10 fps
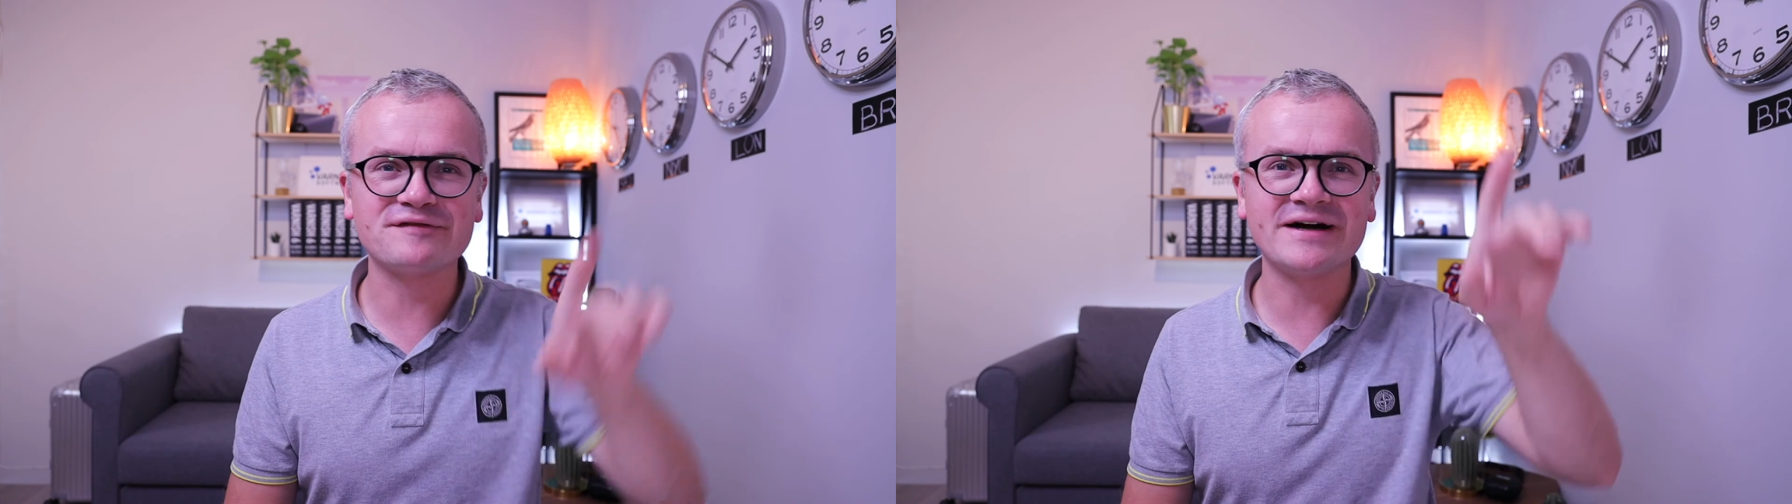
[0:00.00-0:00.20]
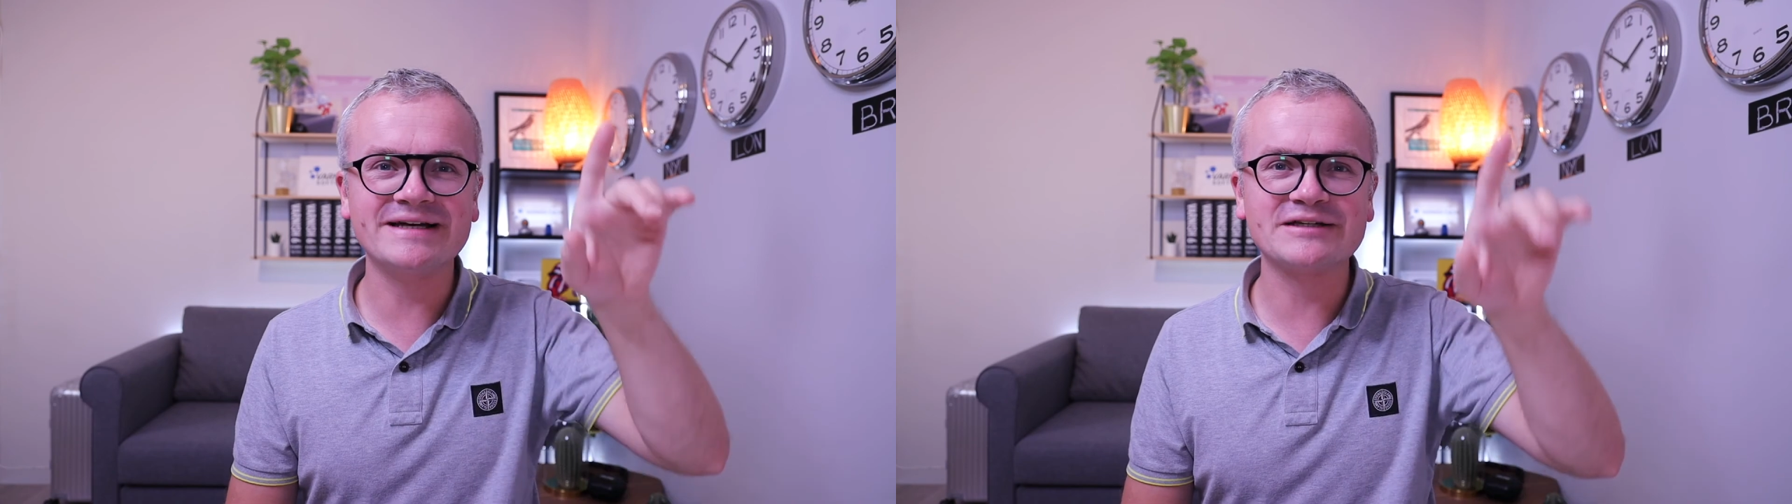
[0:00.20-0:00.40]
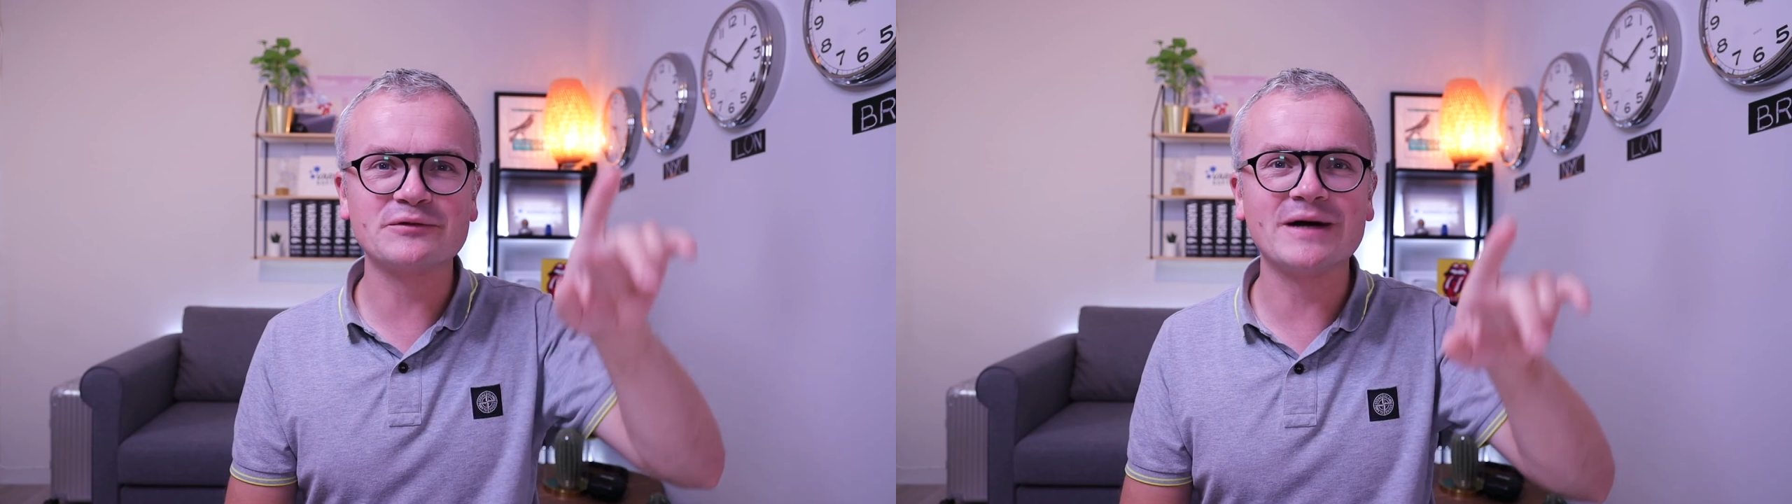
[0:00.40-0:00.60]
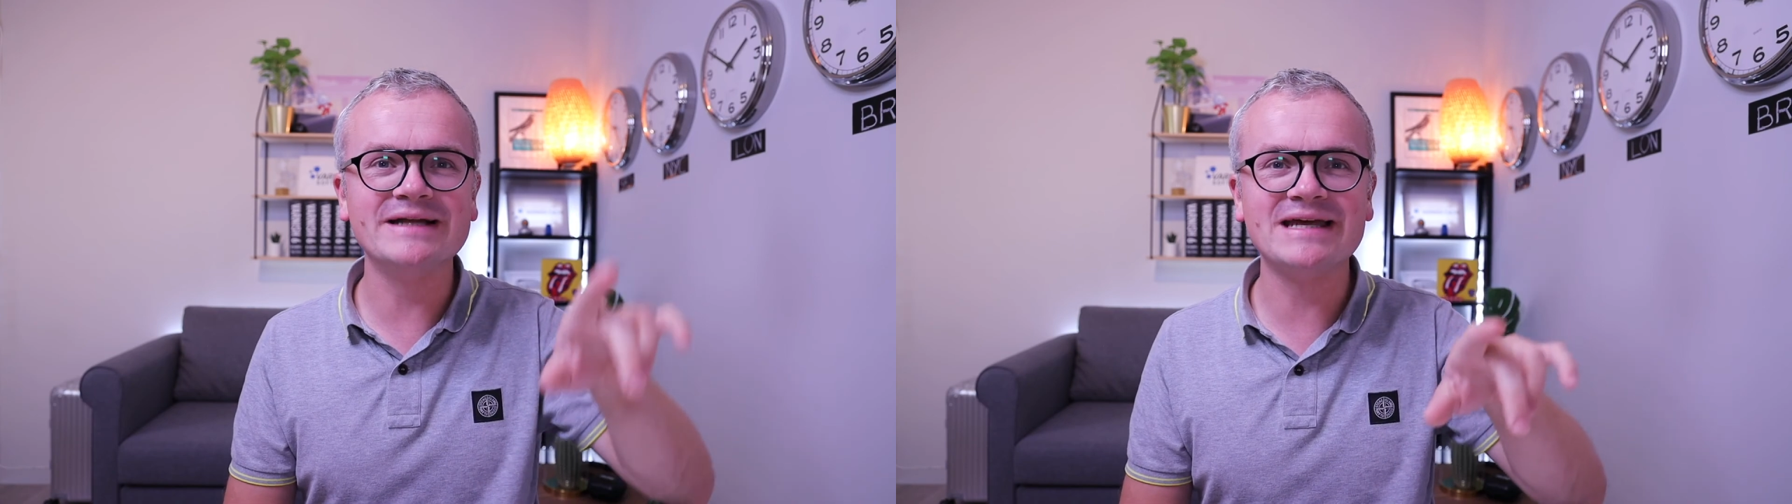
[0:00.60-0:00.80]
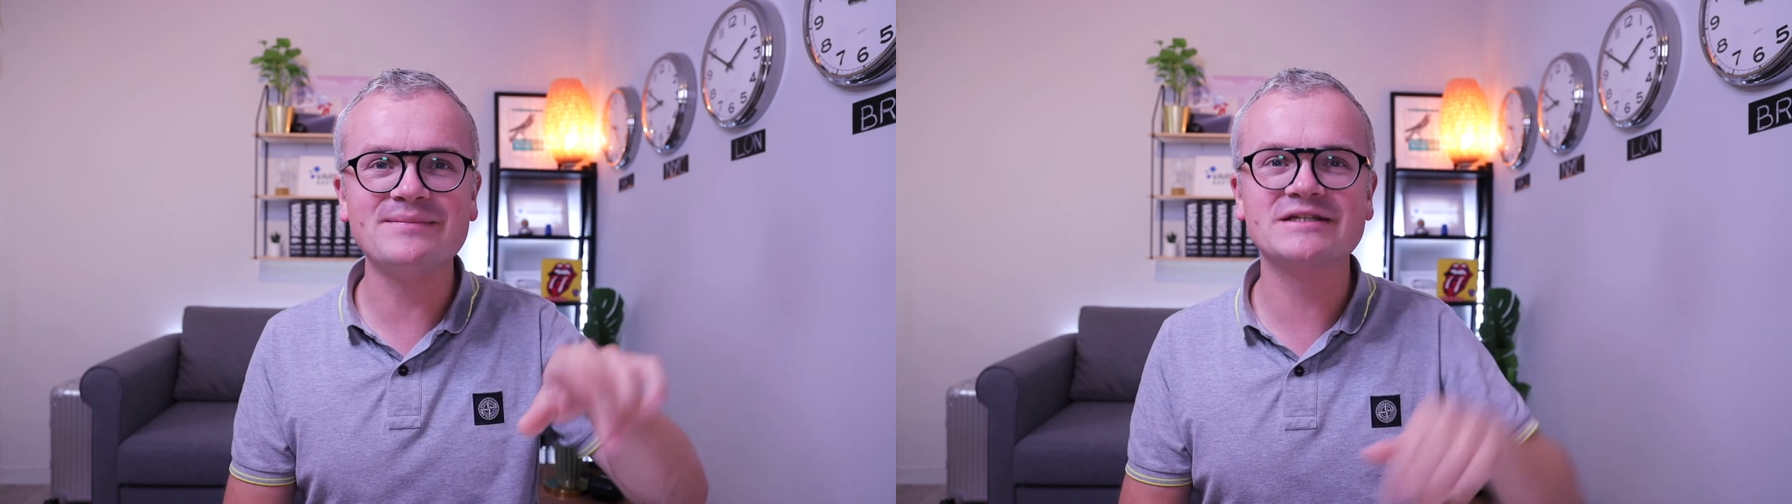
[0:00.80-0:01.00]
finding the
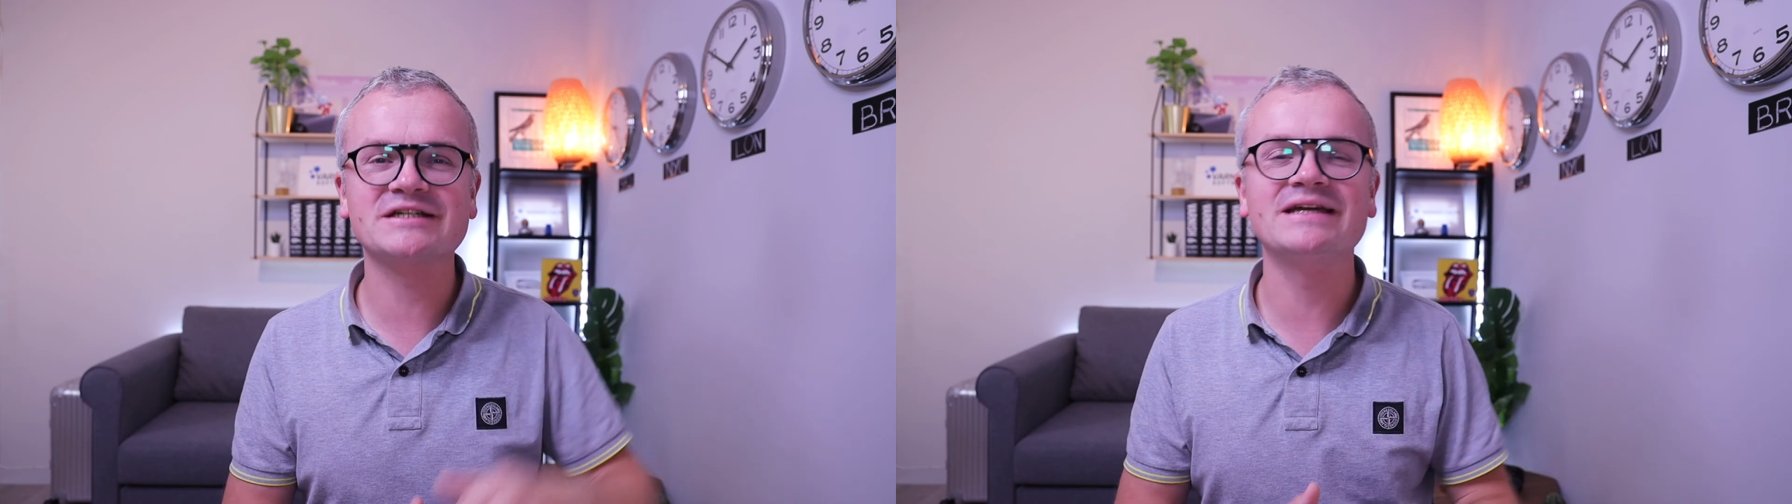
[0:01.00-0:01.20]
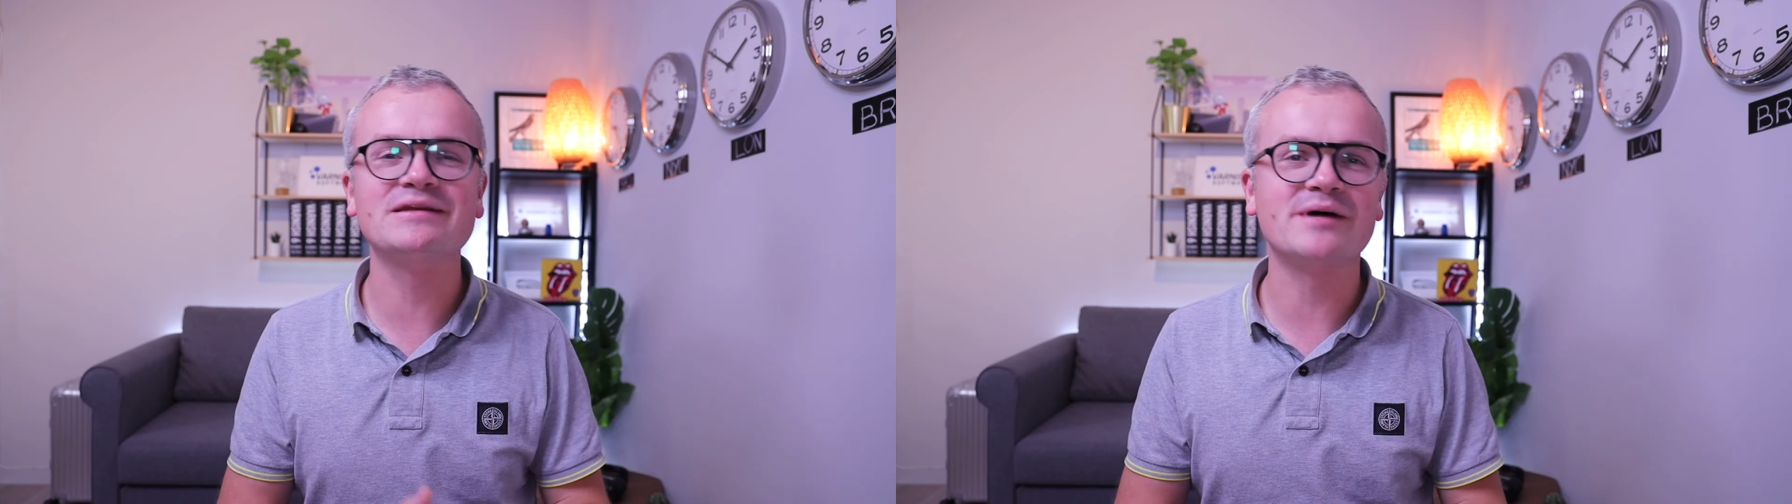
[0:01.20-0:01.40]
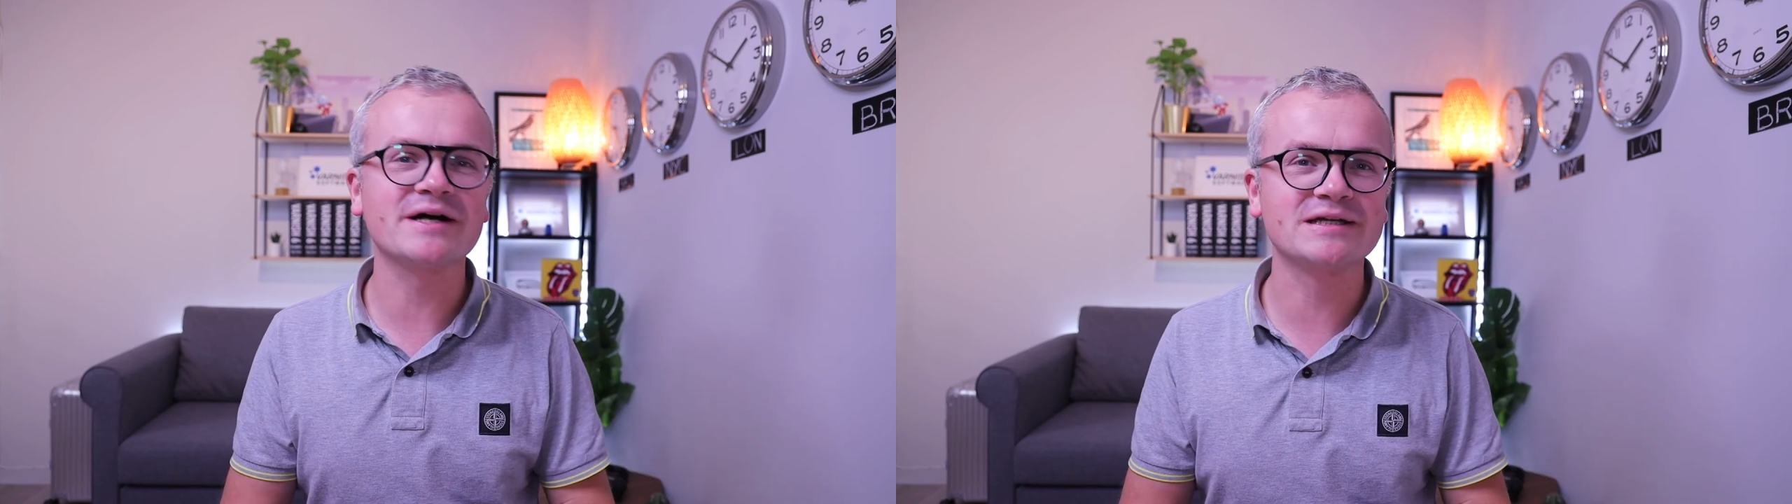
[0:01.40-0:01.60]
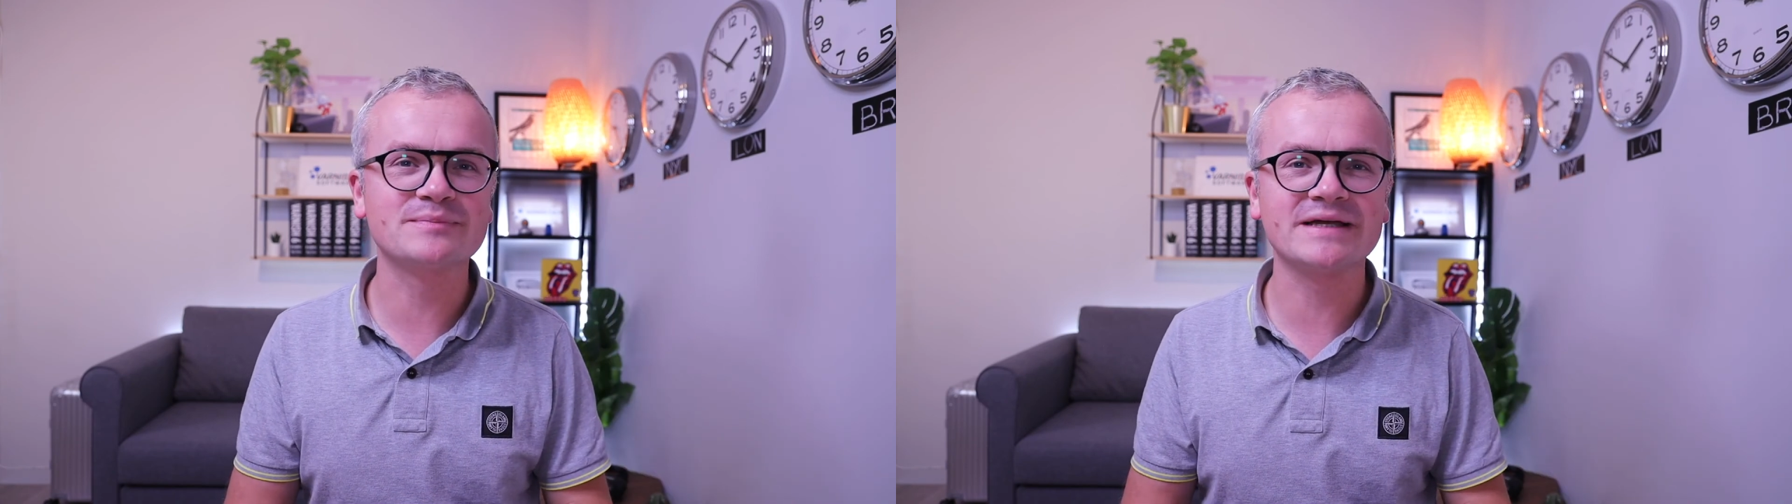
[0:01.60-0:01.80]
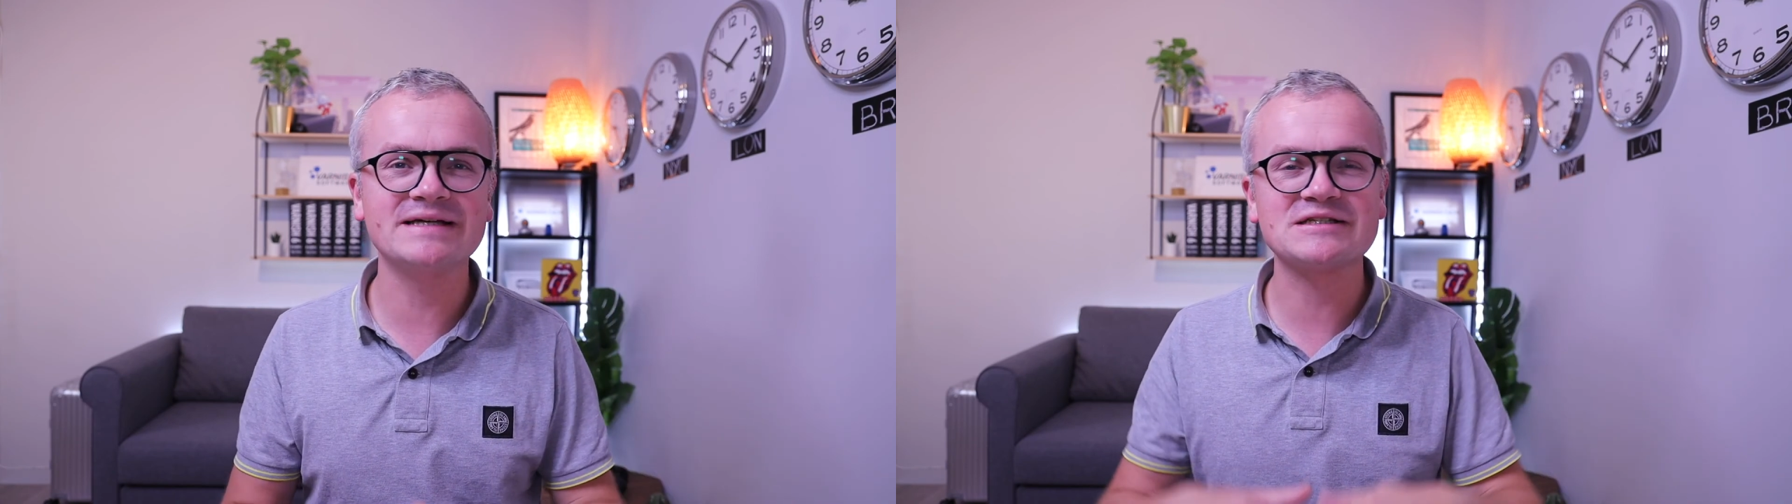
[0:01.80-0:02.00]
right image in the
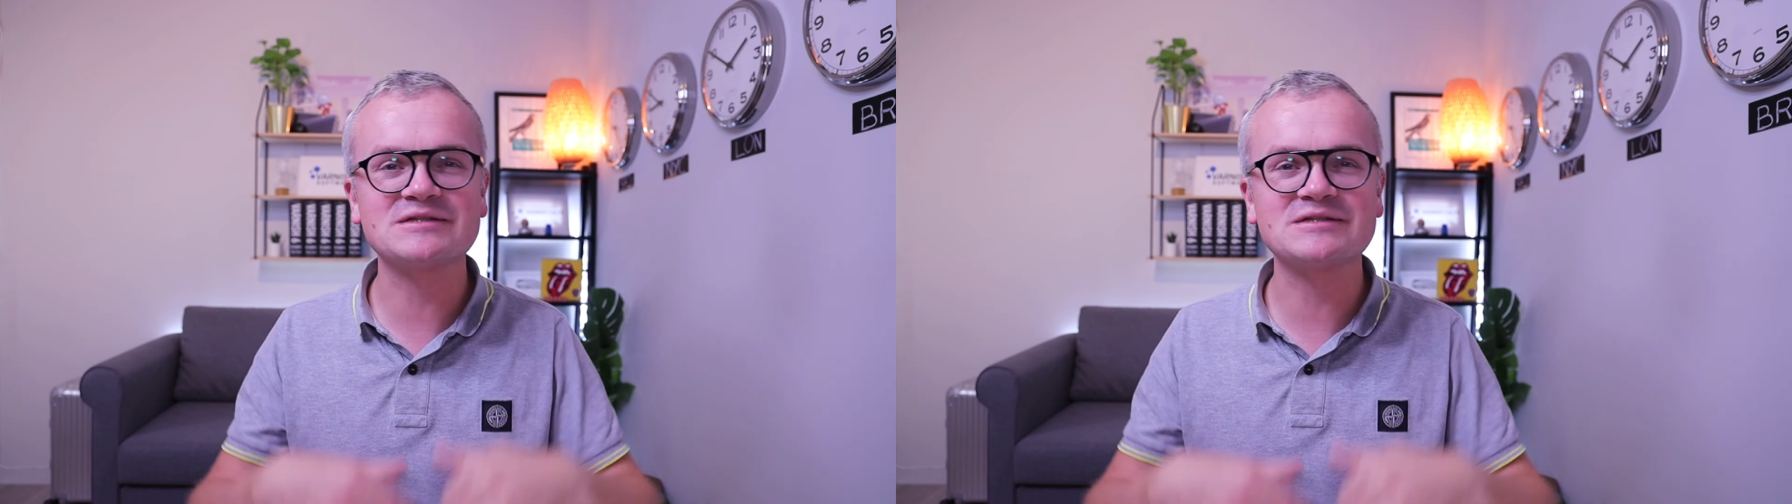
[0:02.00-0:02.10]
marketplace,